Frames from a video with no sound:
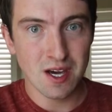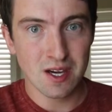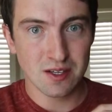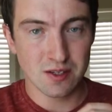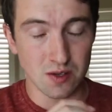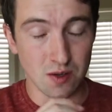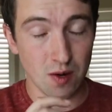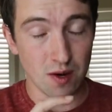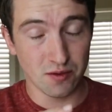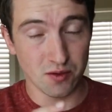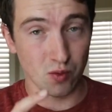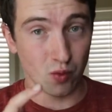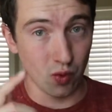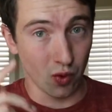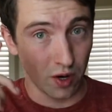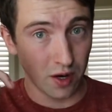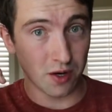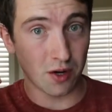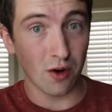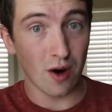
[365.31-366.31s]
So you have to
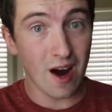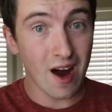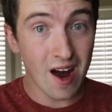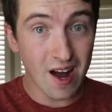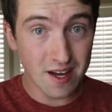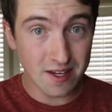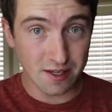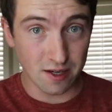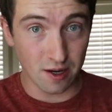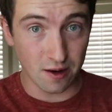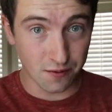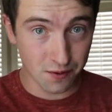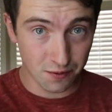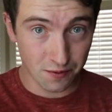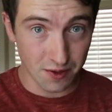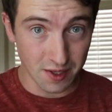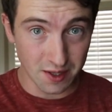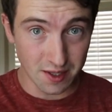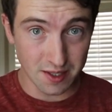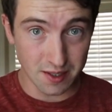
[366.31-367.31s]
work your ass off to
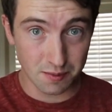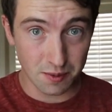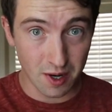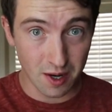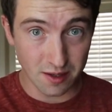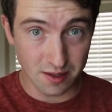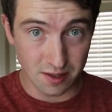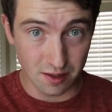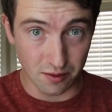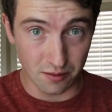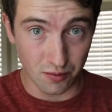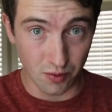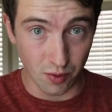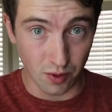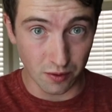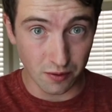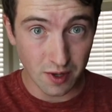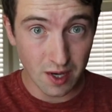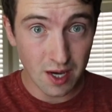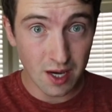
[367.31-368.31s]
feed this positive
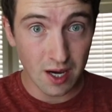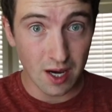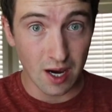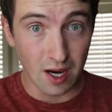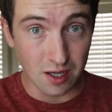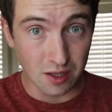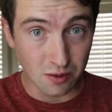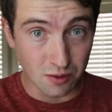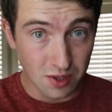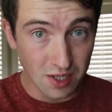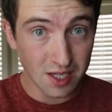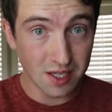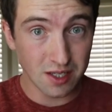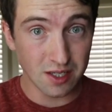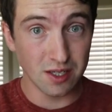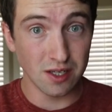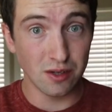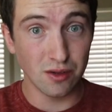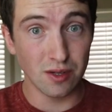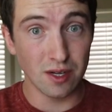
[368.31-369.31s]
wolf, and you need
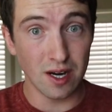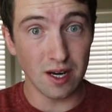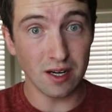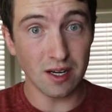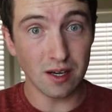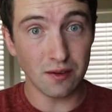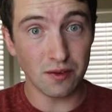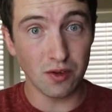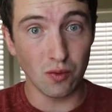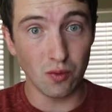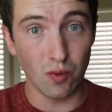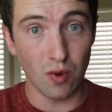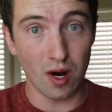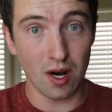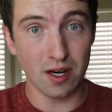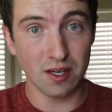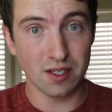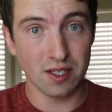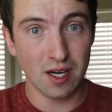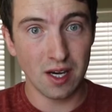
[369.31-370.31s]
to do that if you
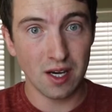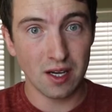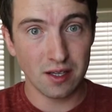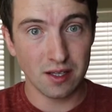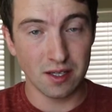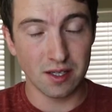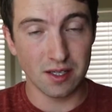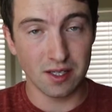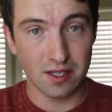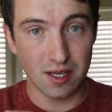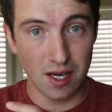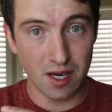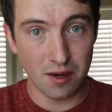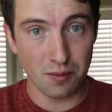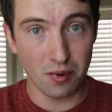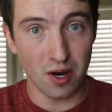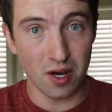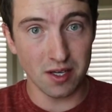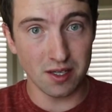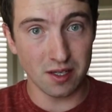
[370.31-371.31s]
want to stay
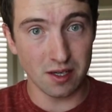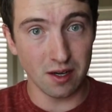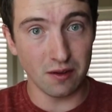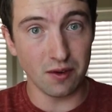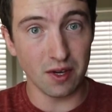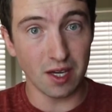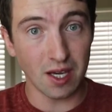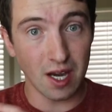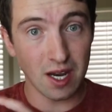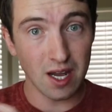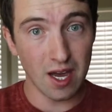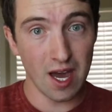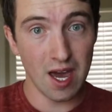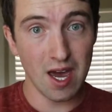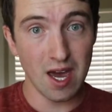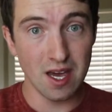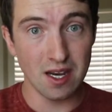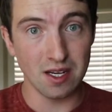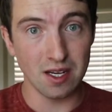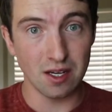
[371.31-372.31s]
positive and get
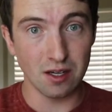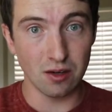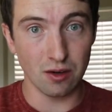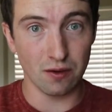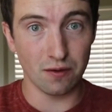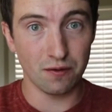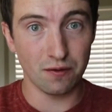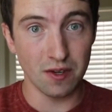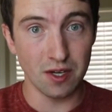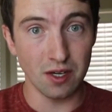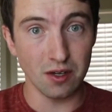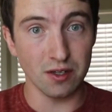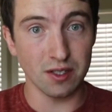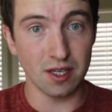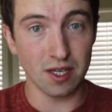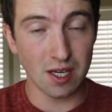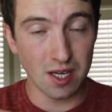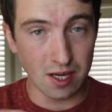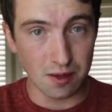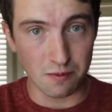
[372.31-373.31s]
ahead in your field
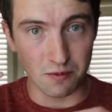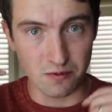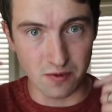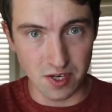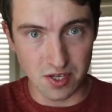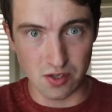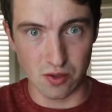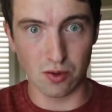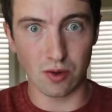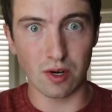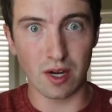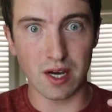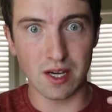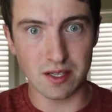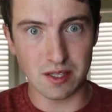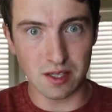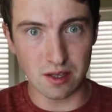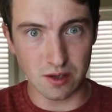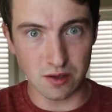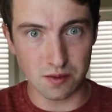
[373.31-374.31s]
and keep
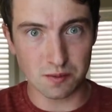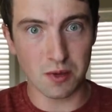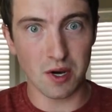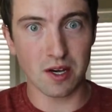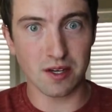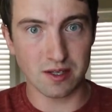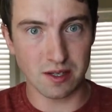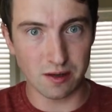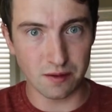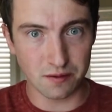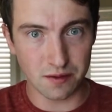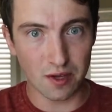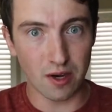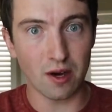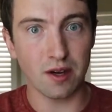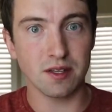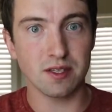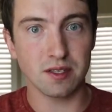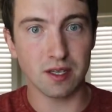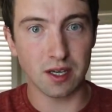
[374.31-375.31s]
visualizing those positive
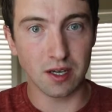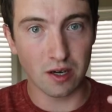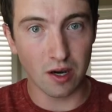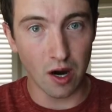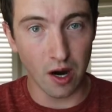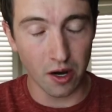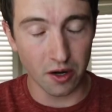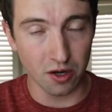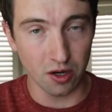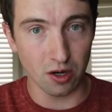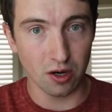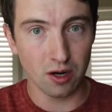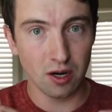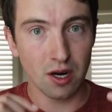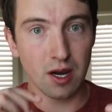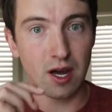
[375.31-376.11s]
thoughts like Connor